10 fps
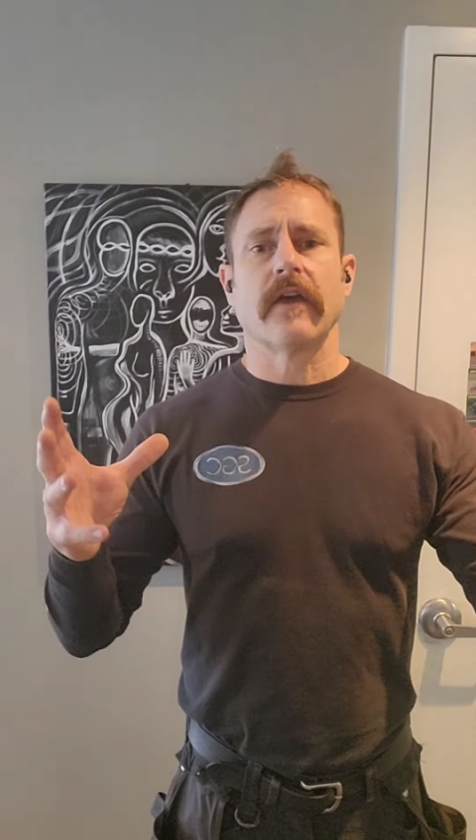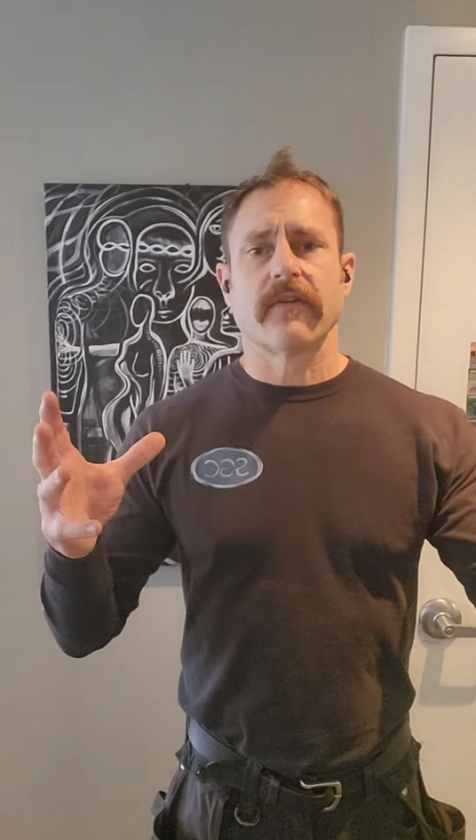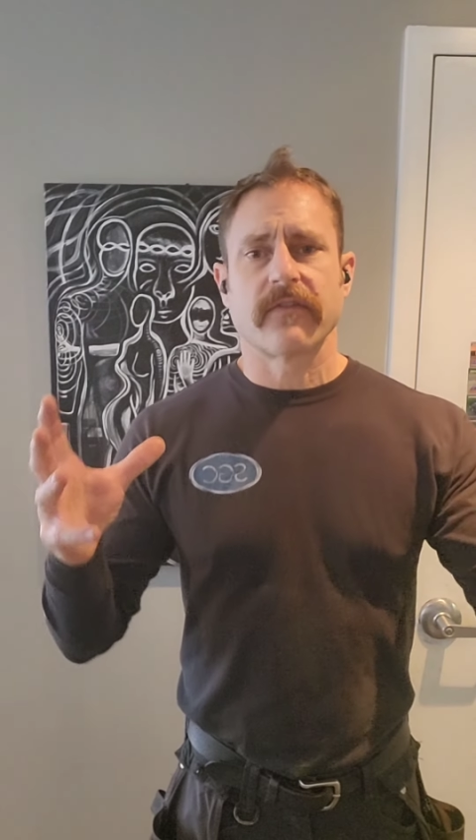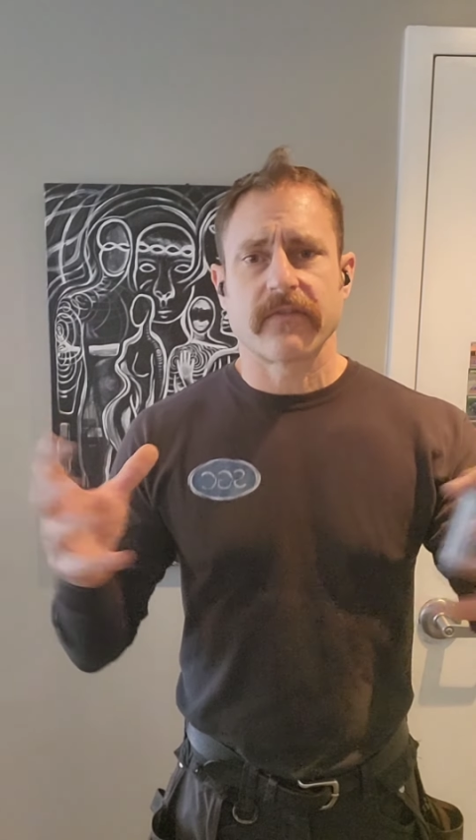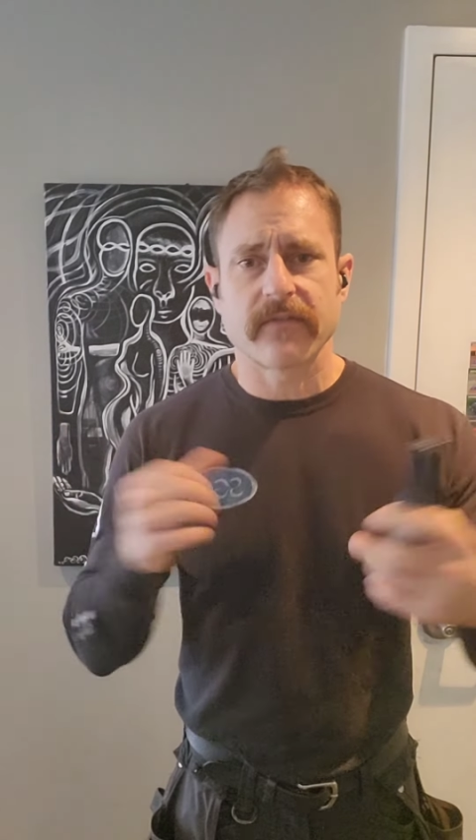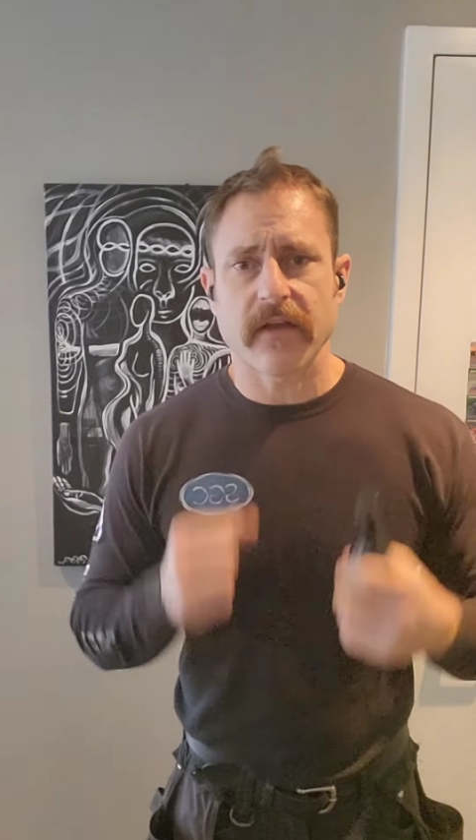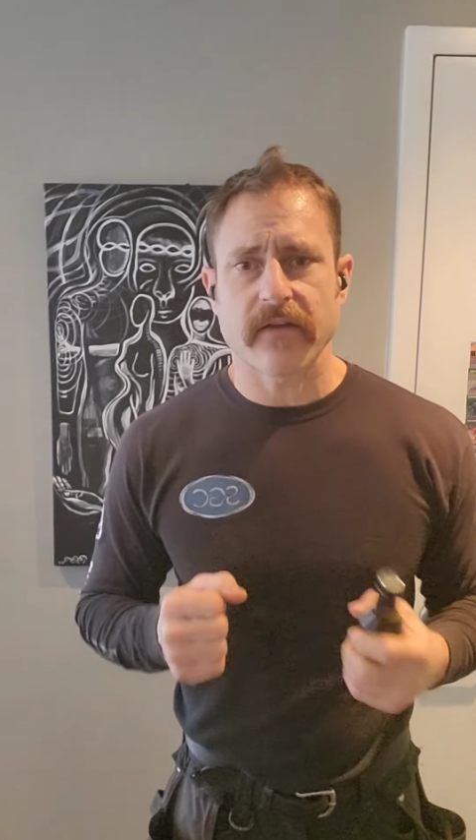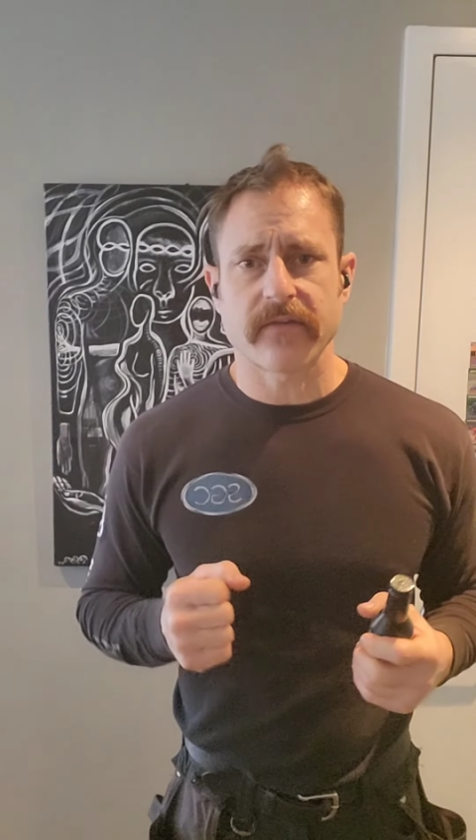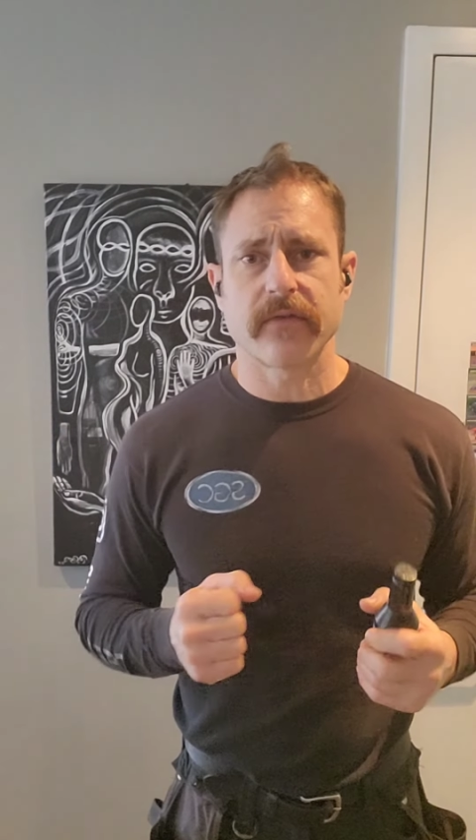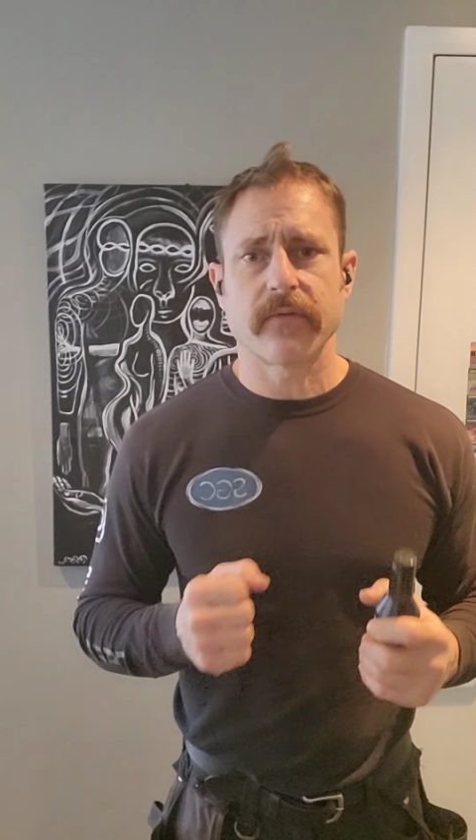
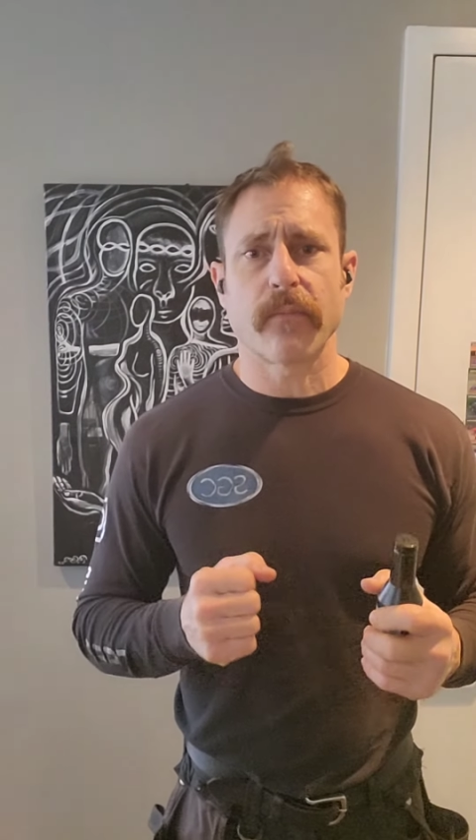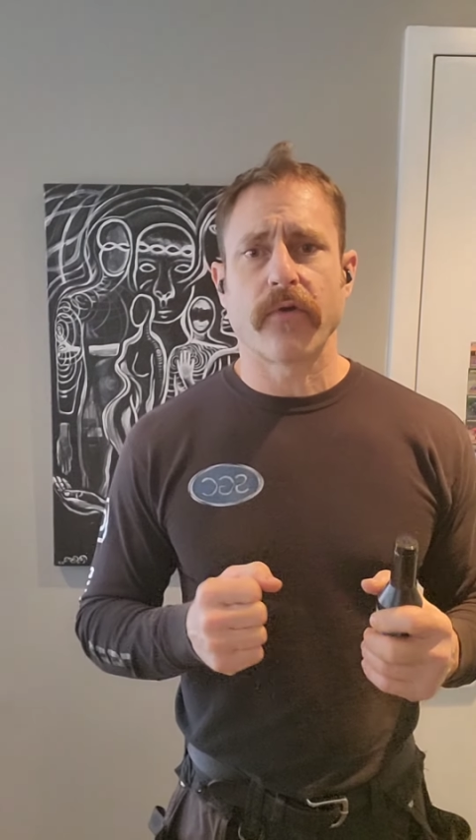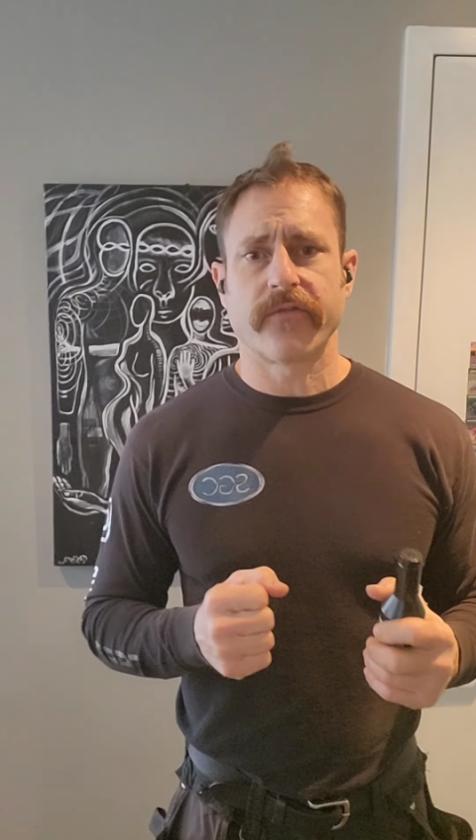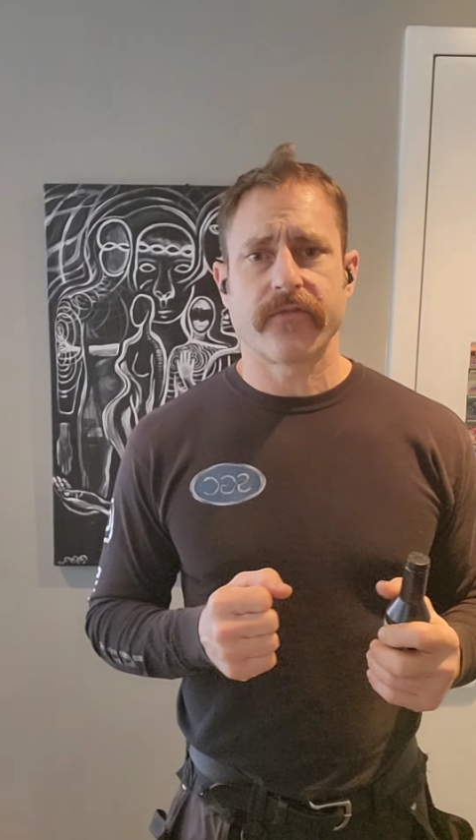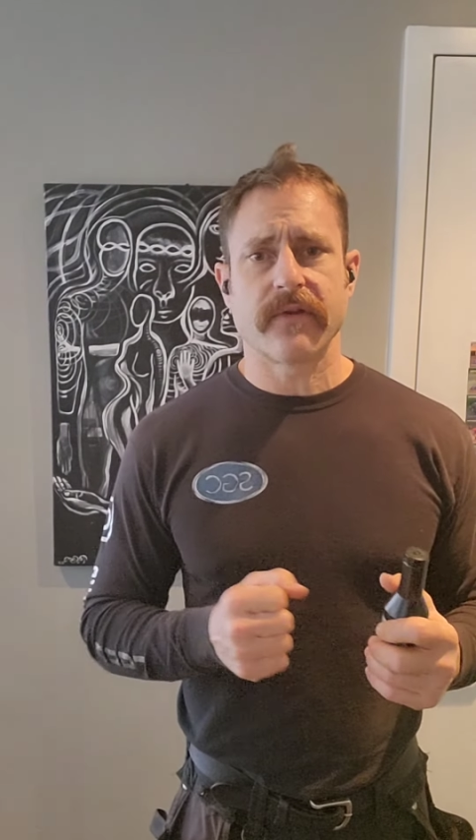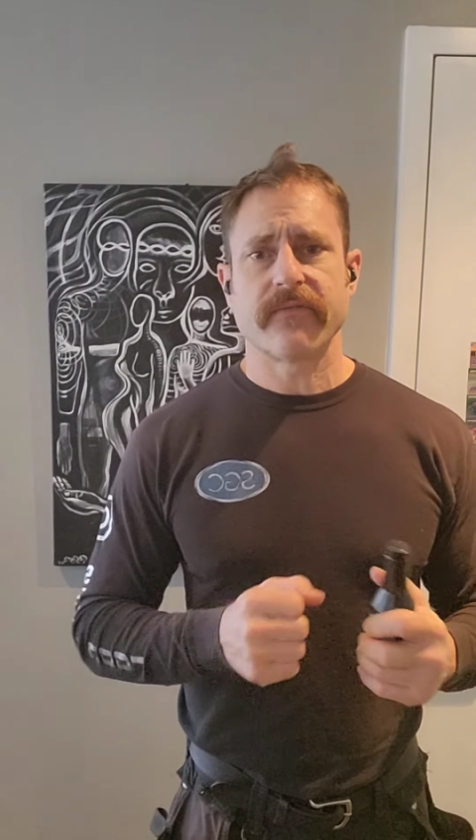sucks the moisture